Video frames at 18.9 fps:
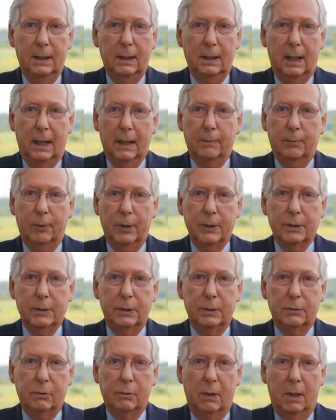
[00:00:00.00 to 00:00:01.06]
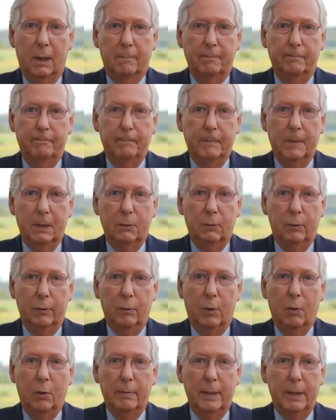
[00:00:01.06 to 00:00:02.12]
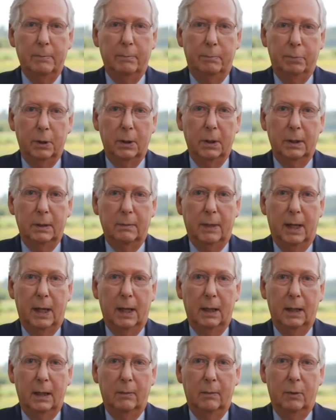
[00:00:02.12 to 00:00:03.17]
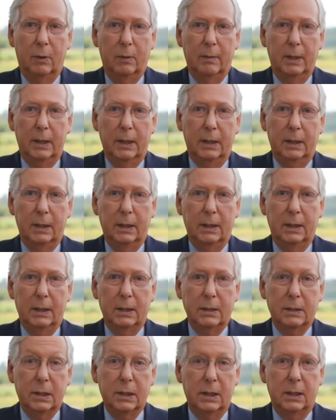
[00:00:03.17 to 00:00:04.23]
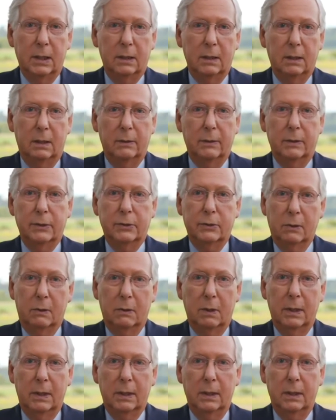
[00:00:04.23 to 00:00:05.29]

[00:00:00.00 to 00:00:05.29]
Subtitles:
Like President Trump, we won't be bullied by a liberal media intent on destroying